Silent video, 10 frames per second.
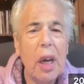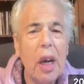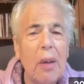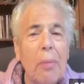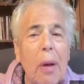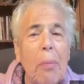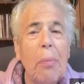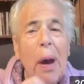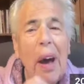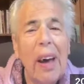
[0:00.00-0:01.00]

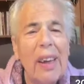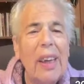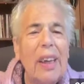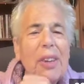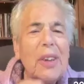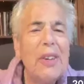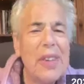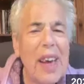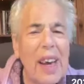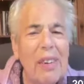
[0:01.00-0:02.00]
But it
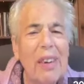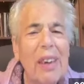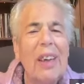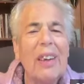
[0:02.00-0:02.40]
turns out